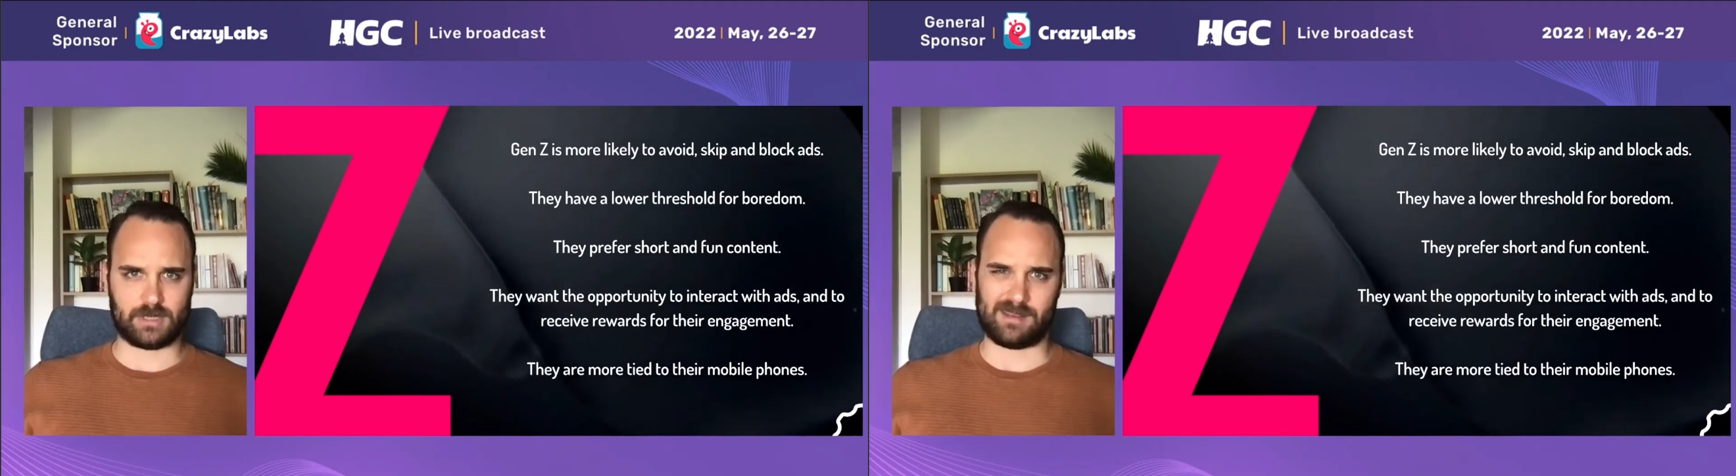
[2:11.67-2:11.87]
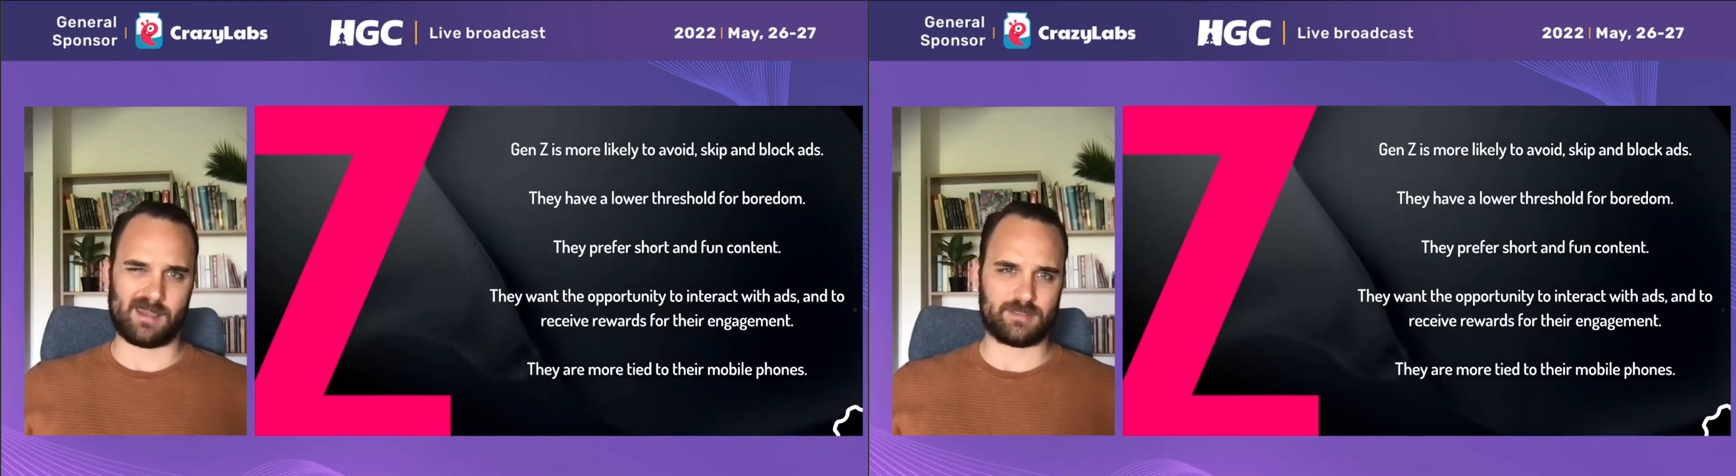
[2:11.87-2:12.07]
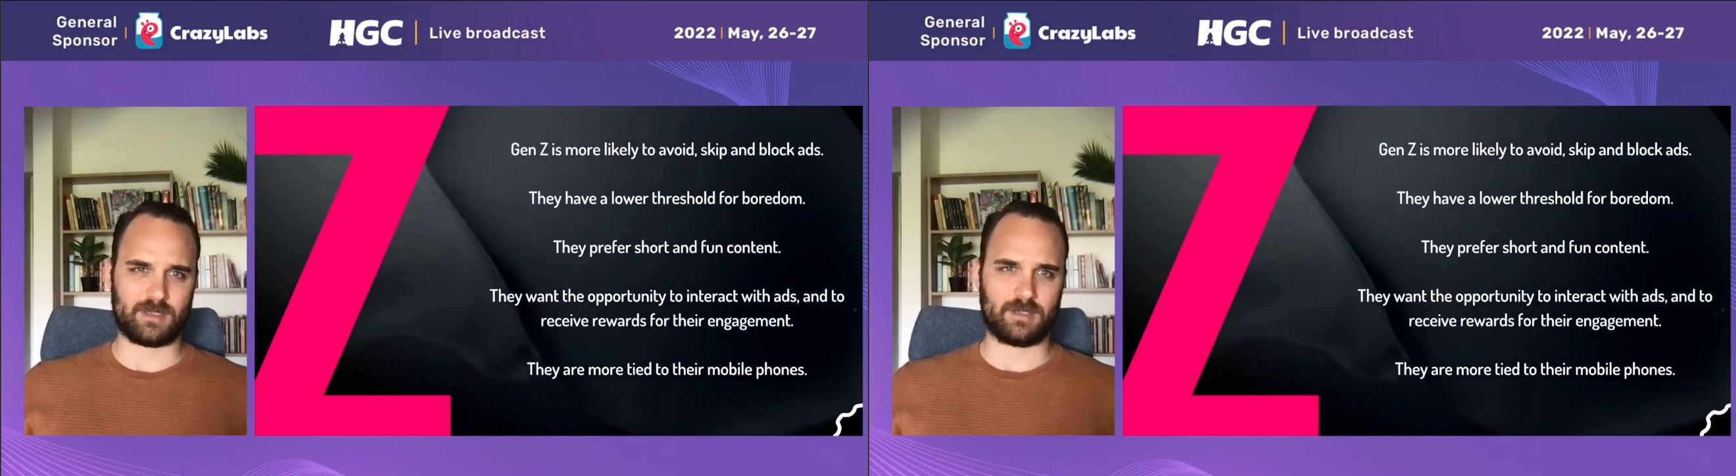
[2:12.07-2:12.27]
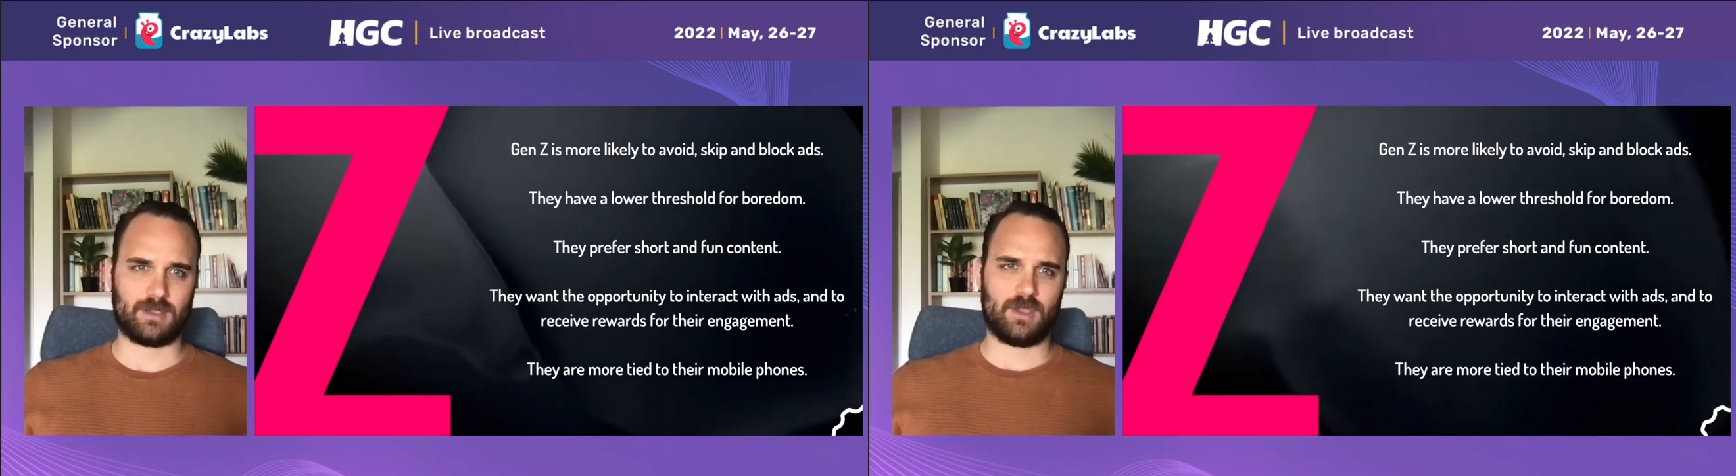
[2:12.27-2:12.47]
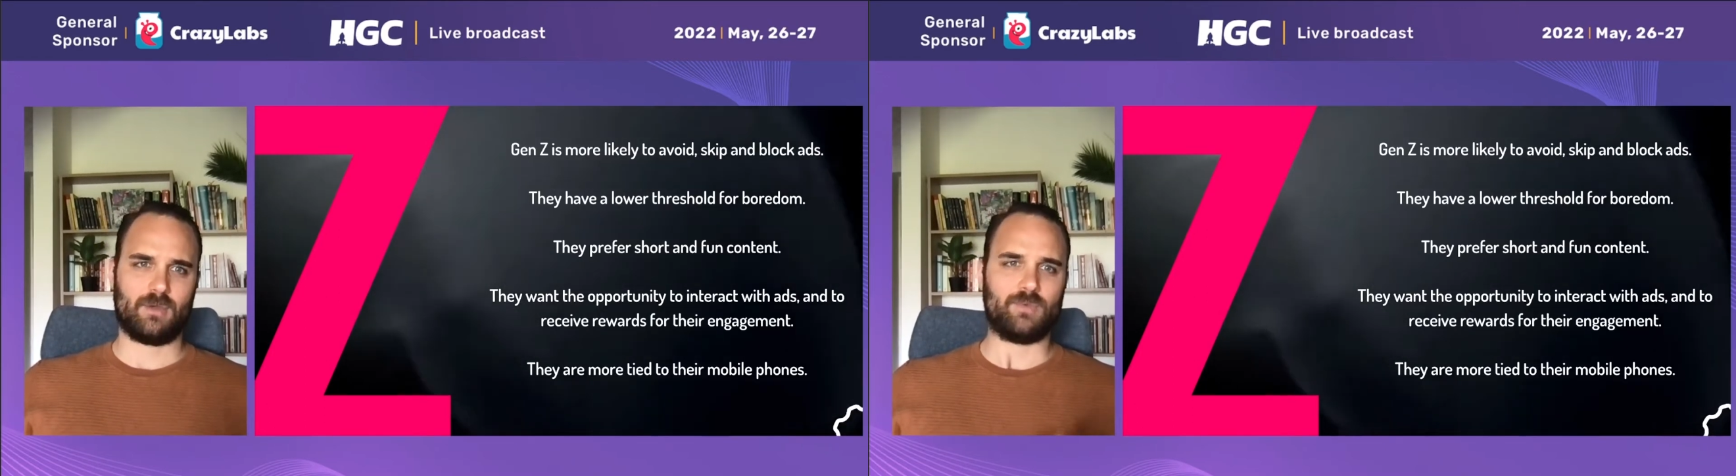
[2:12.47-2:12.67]
and I think
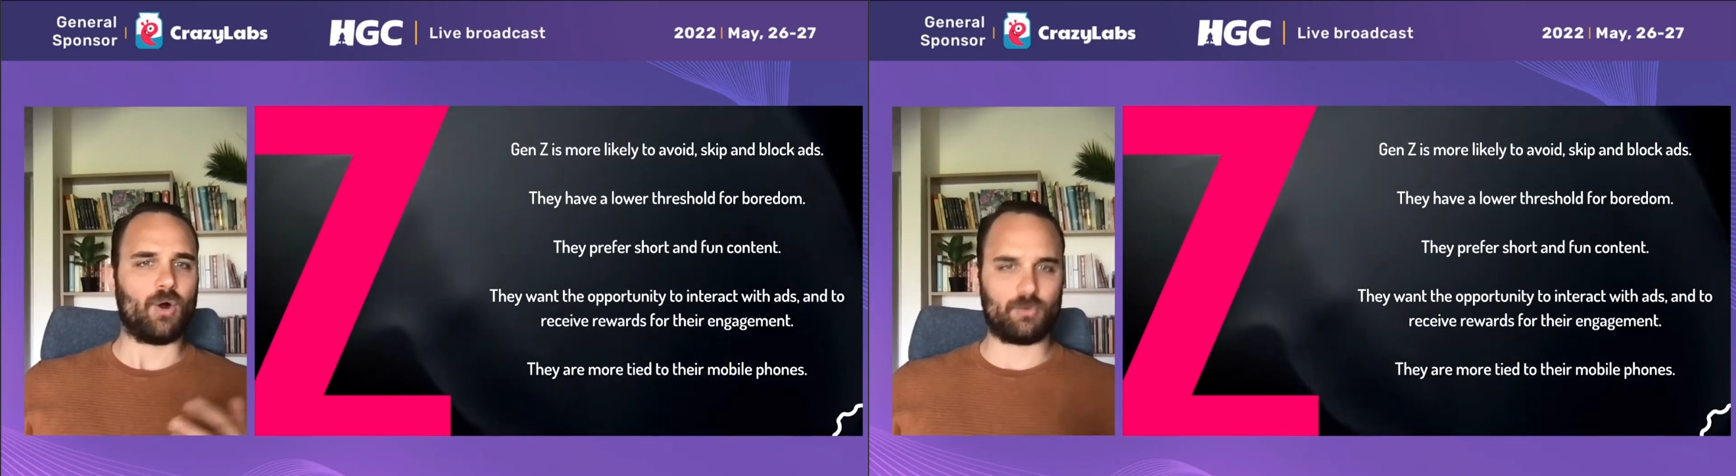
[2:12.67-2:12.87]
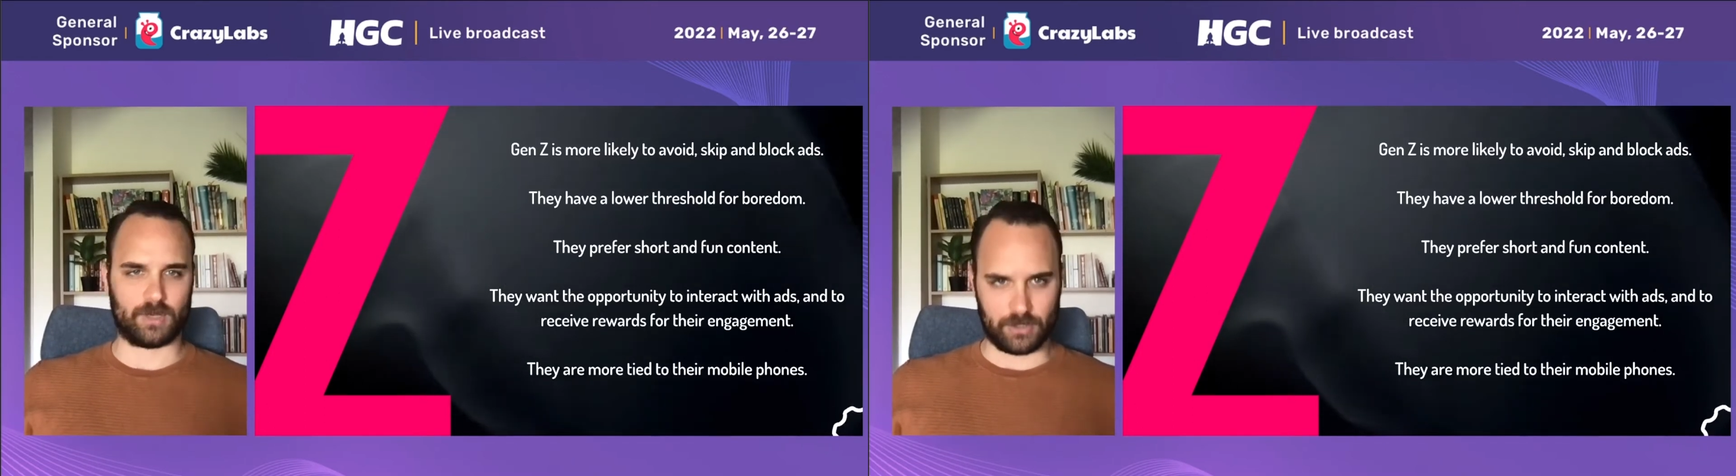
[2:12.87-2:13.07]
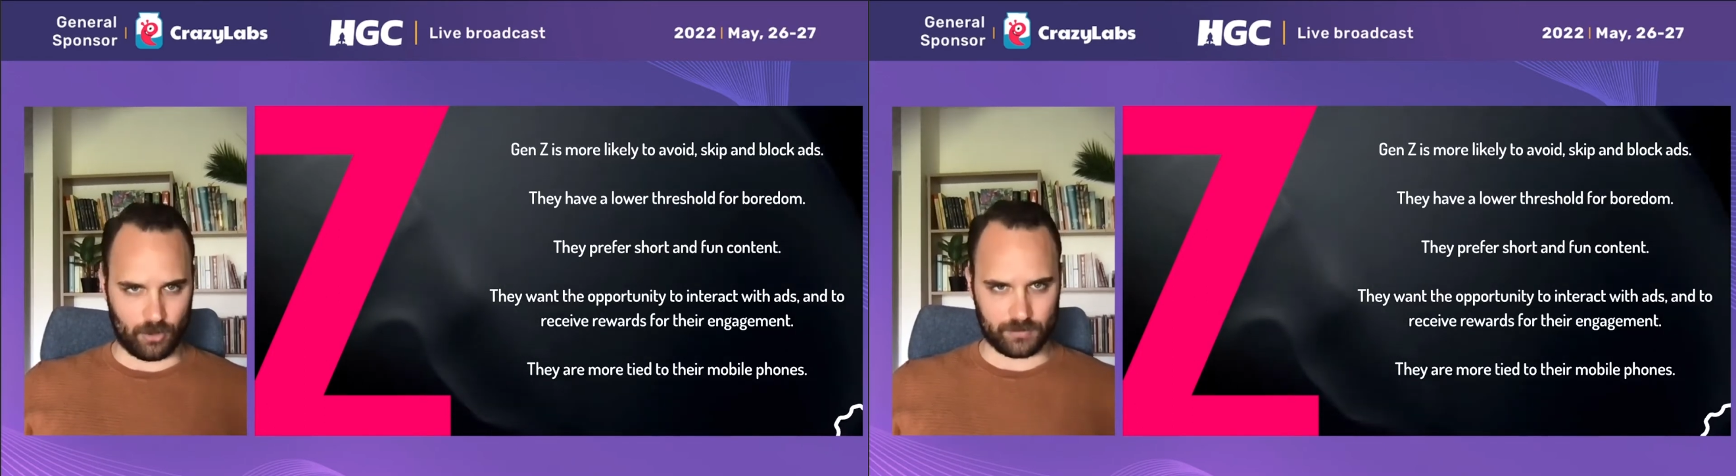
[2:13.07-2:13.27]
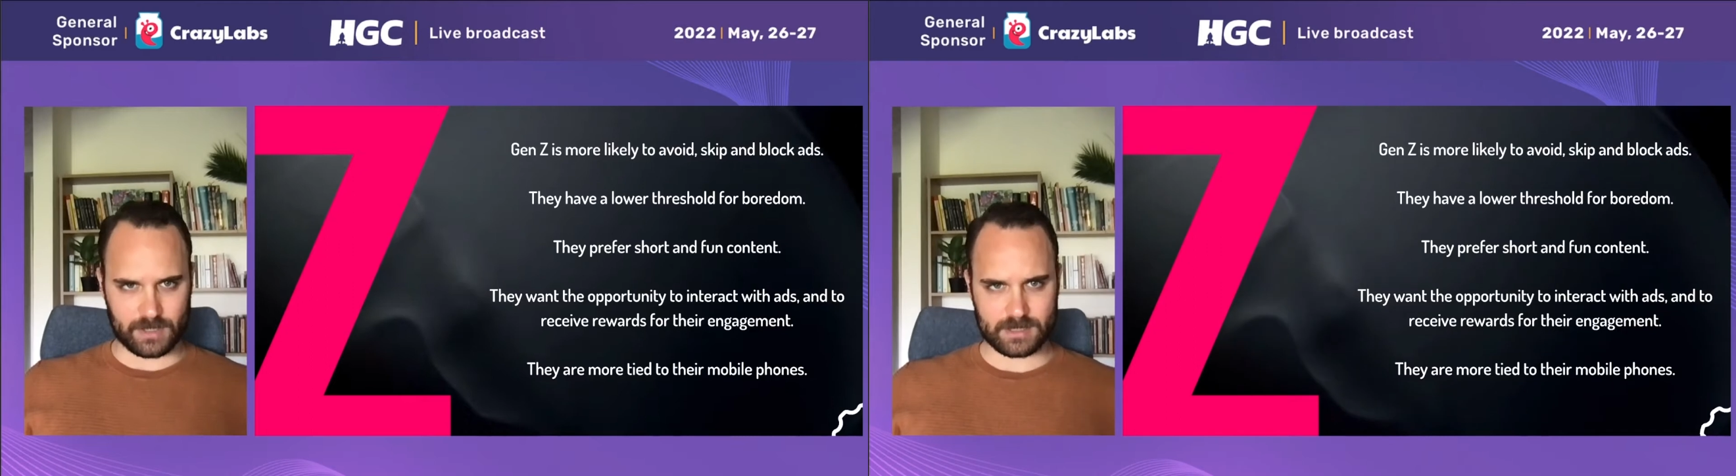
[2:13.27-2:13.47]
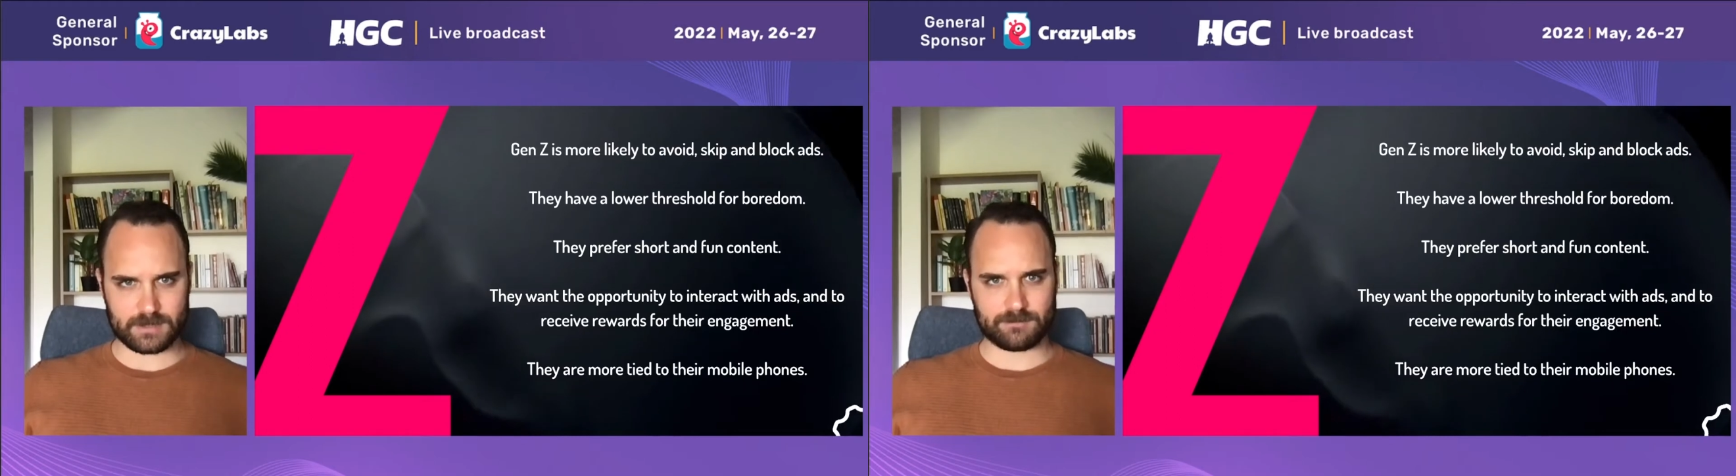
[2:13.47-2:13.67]
we already know
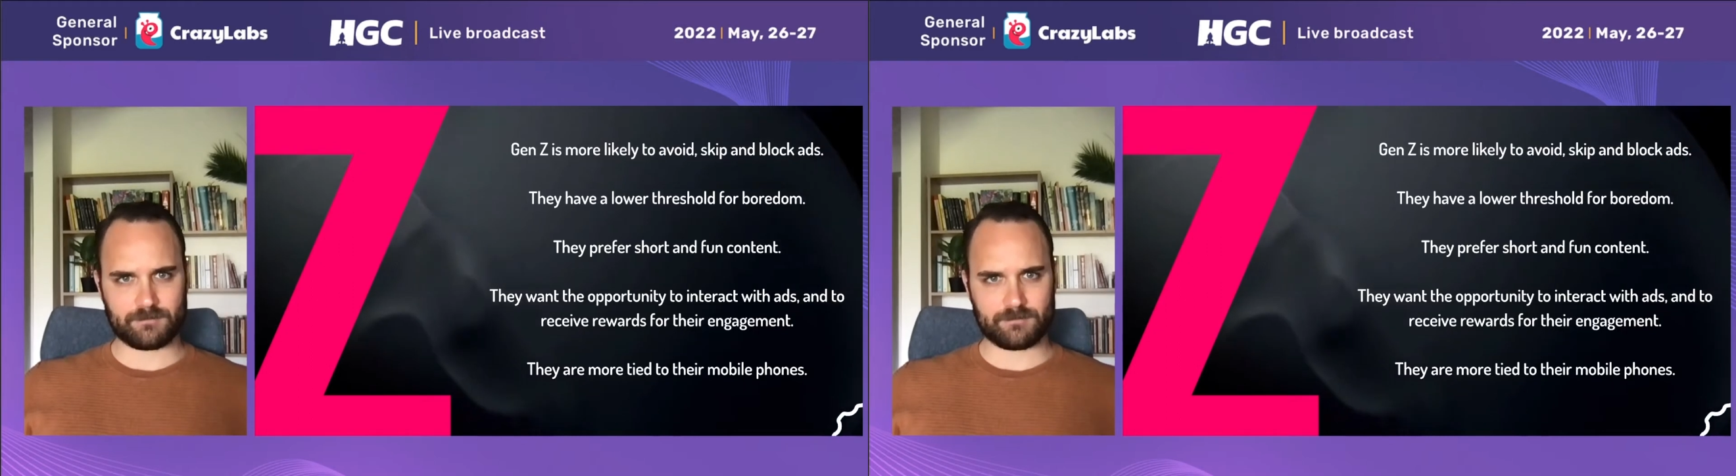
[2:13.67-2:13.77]
this.